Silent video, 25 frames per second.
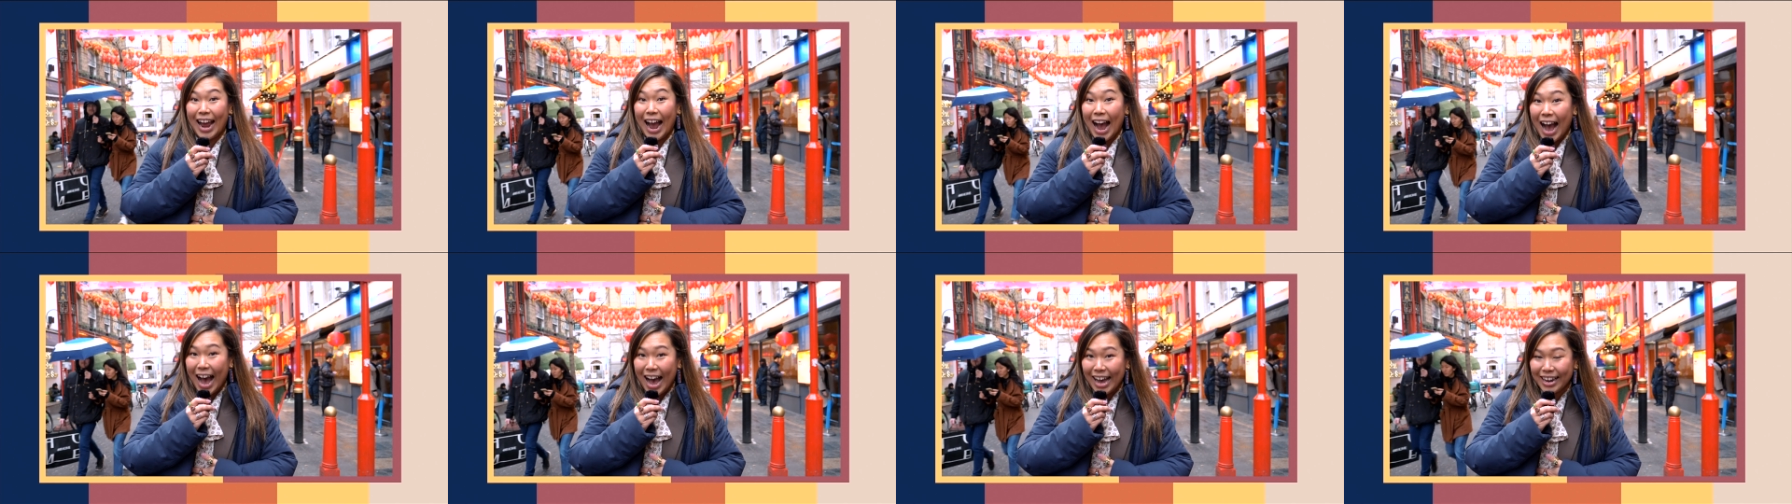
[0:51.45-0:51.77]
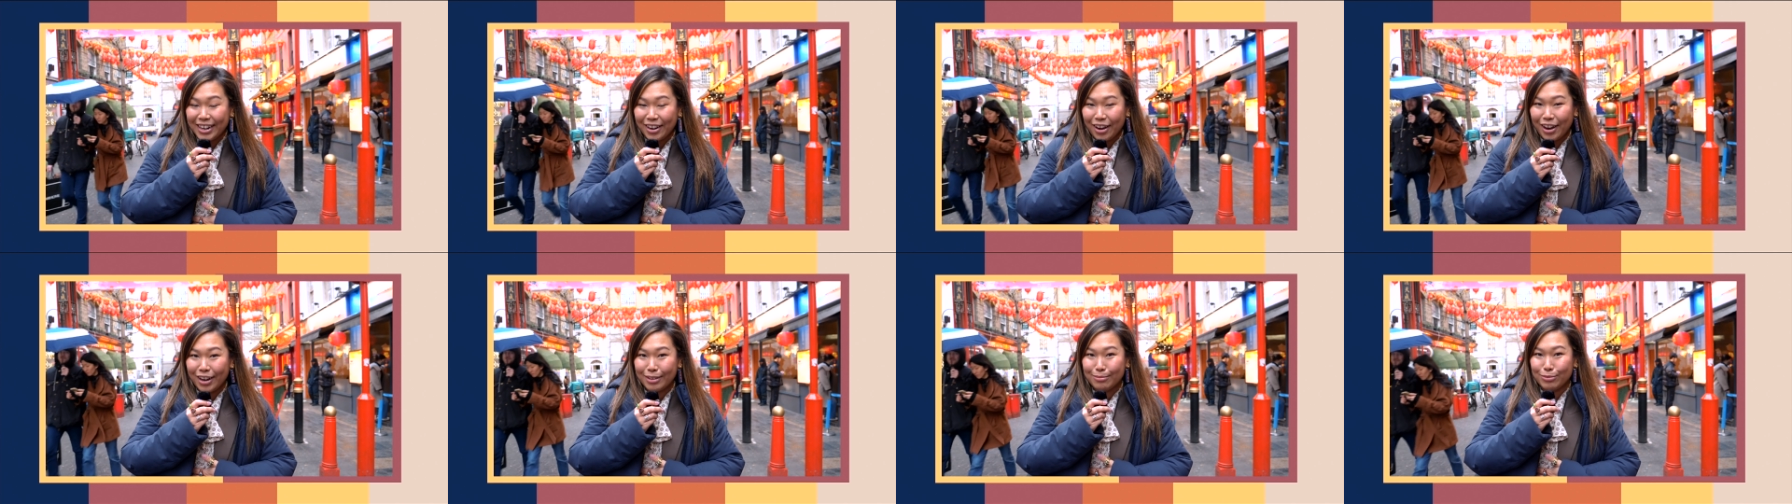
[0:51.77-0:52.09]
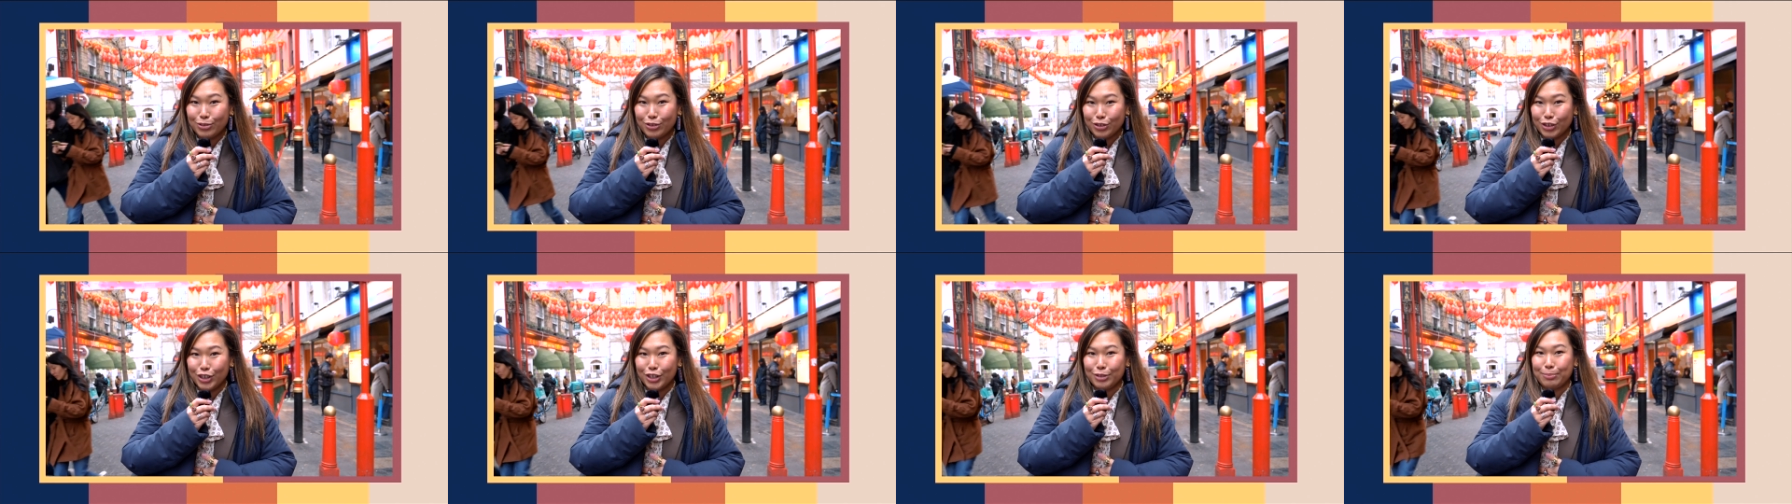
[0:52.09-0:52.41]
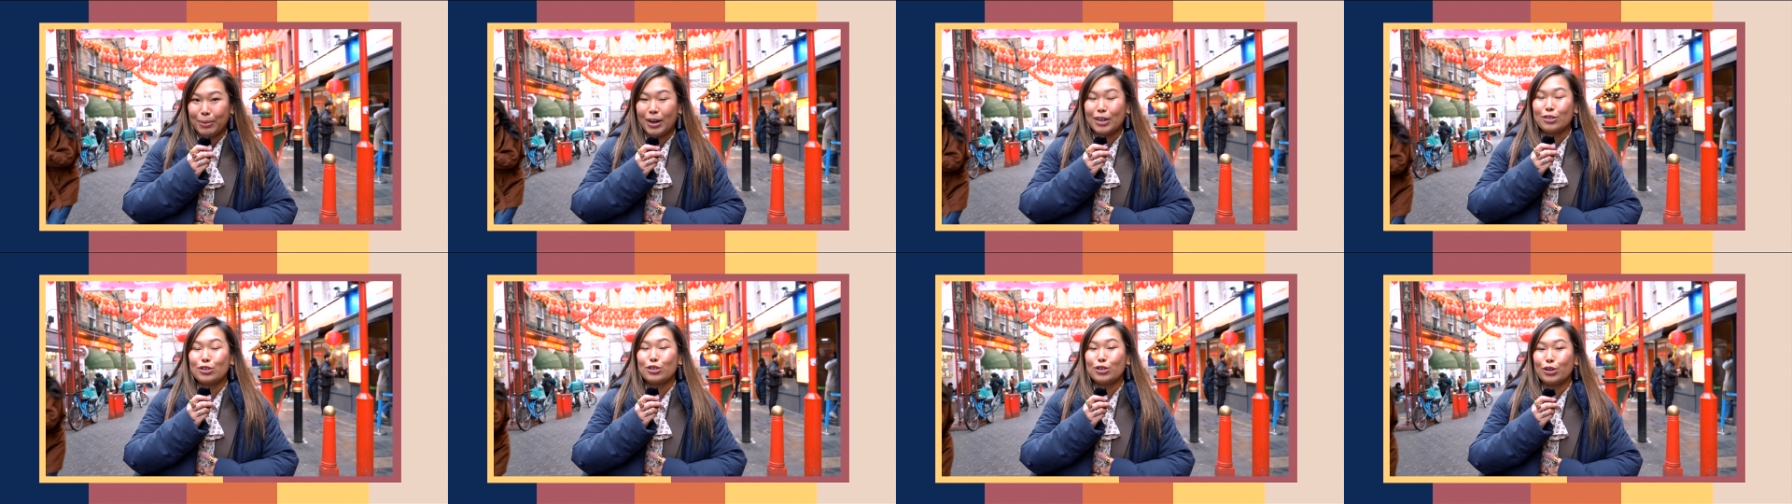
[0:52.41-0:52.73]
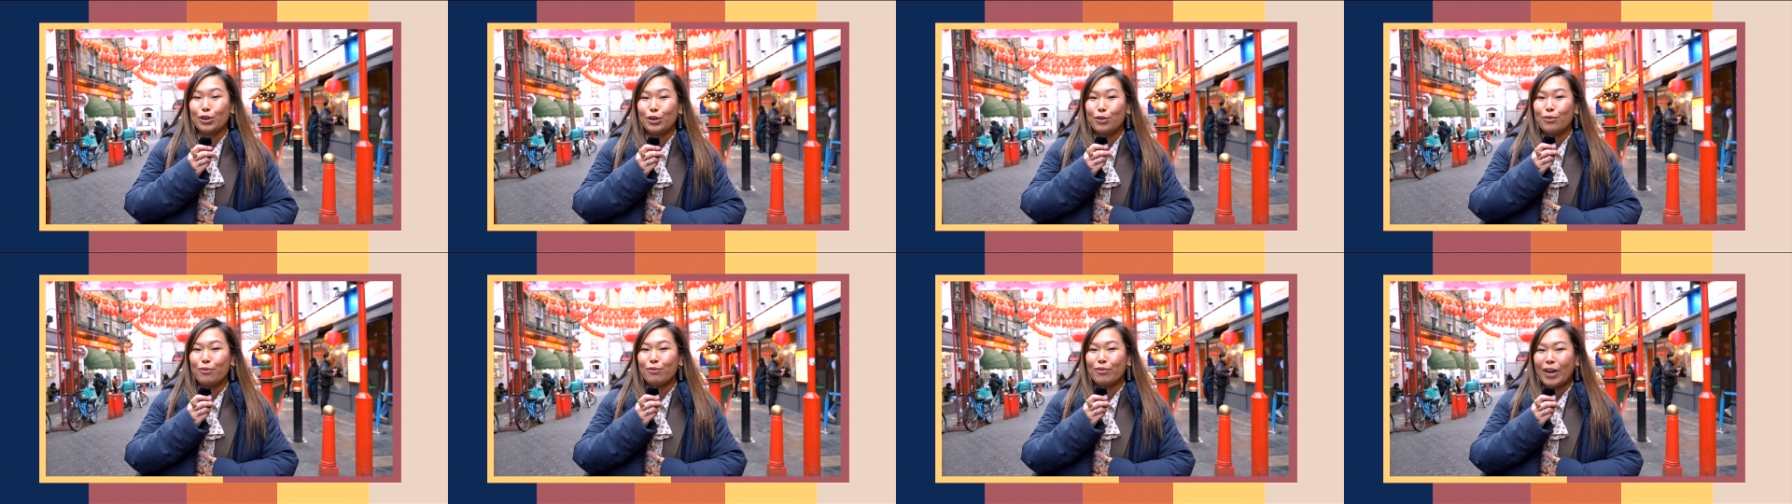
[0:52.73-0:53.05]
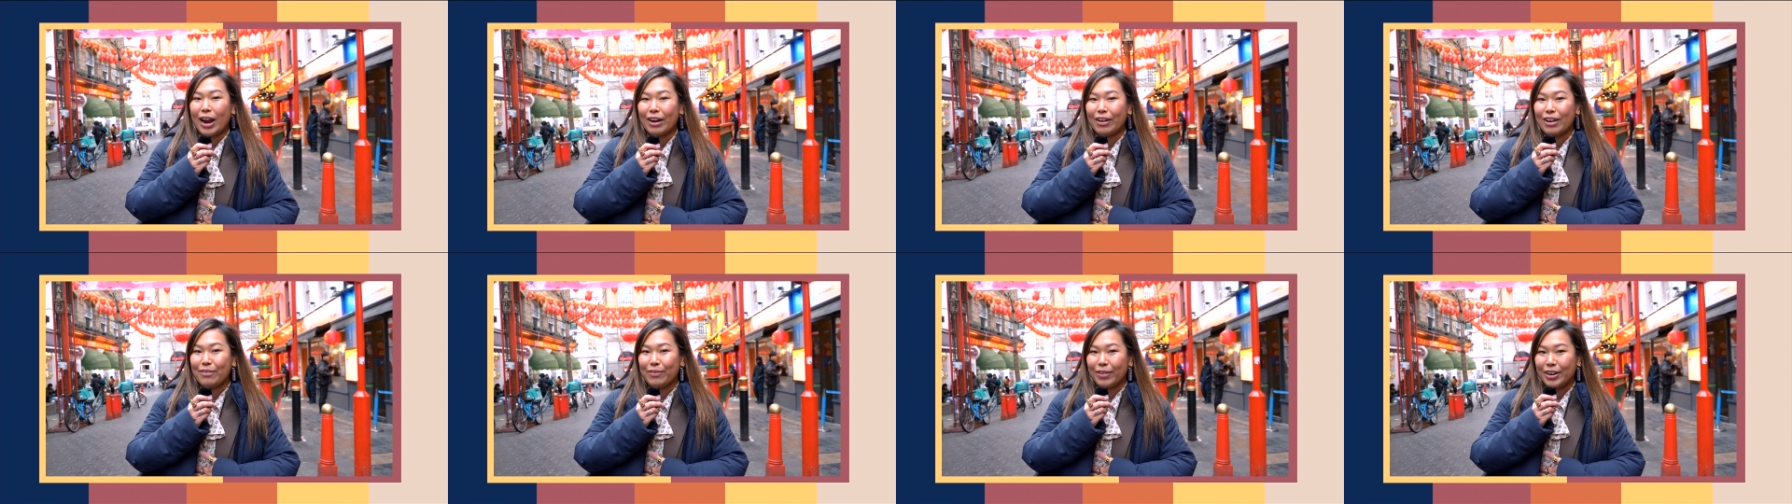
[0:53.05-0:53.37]
And I'm joined by 2
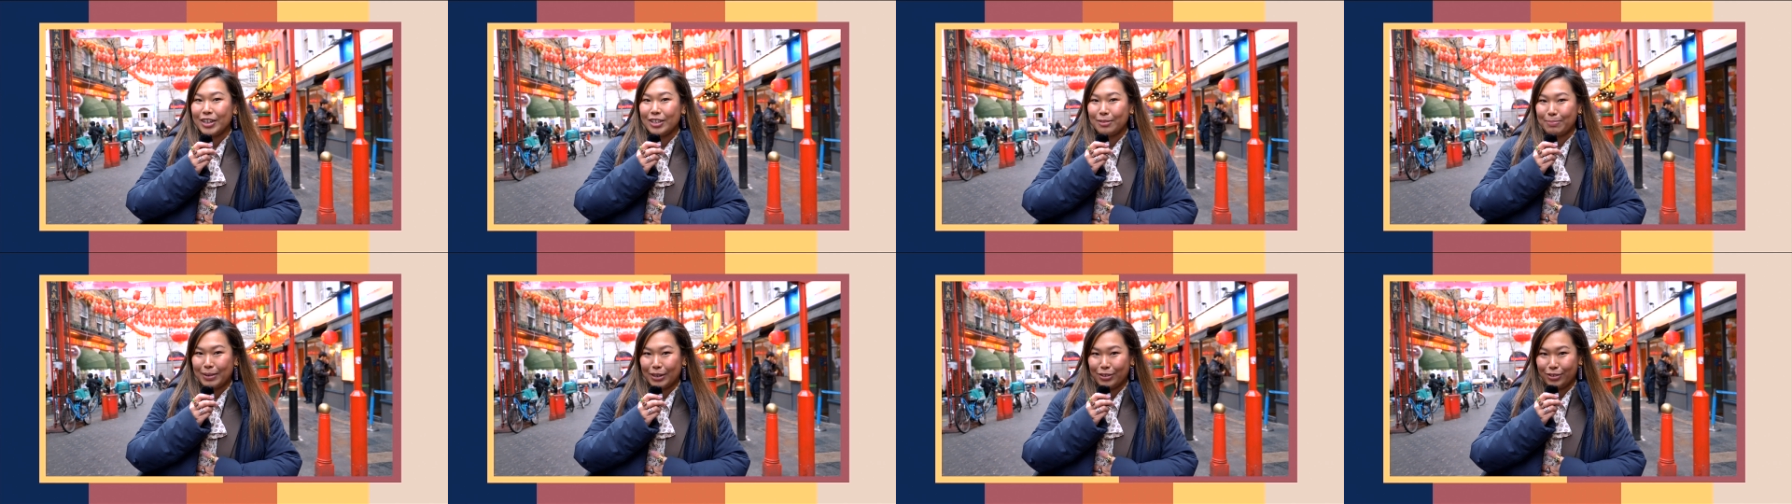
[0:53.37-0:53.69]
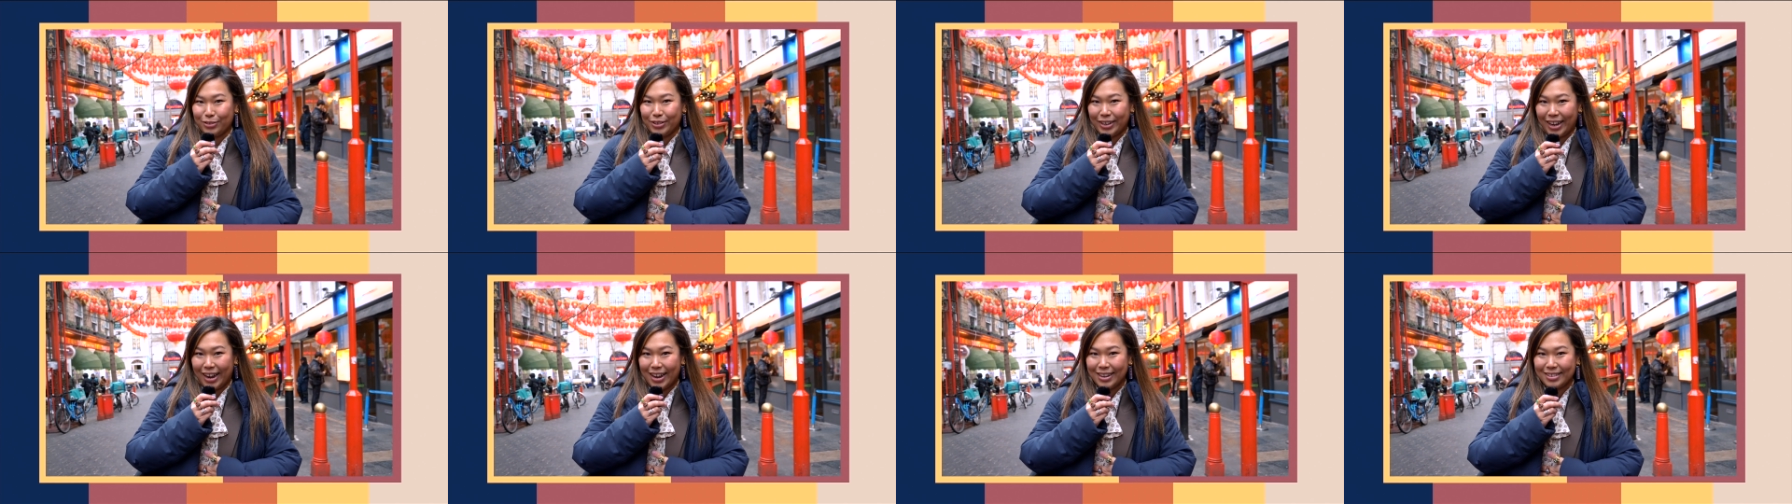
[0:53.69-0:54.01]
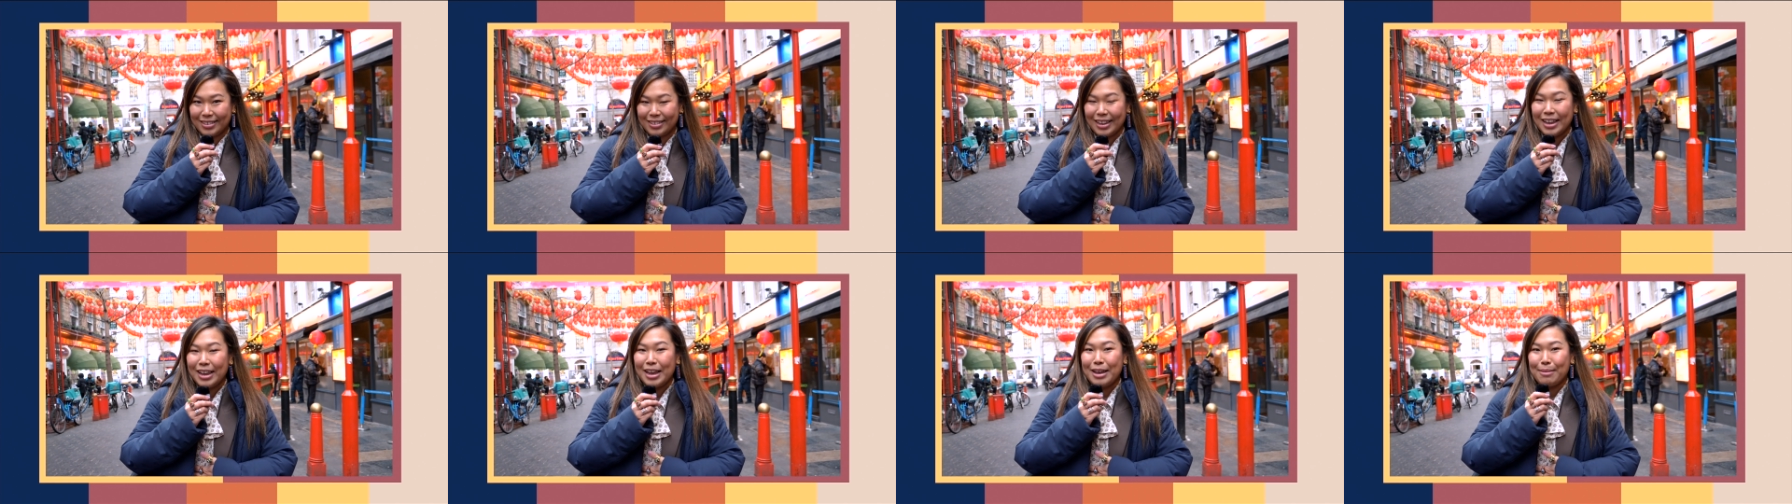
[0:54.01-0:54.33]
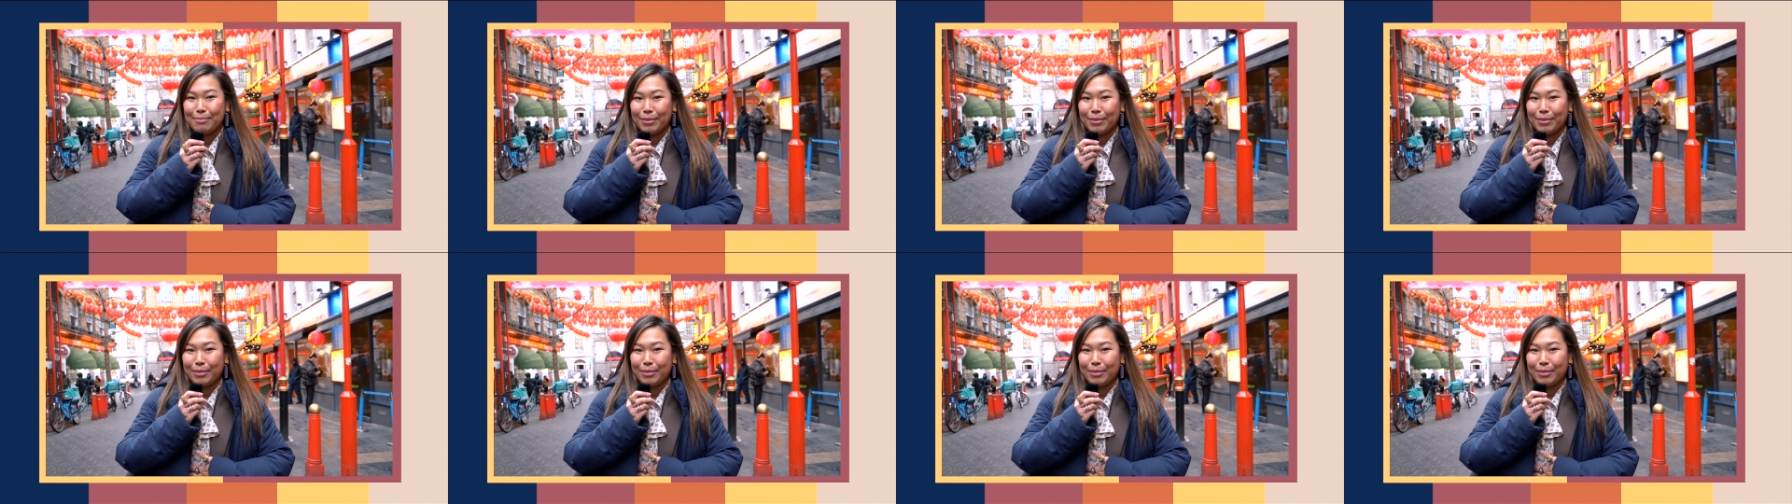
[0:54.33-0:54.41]
very, very special guests,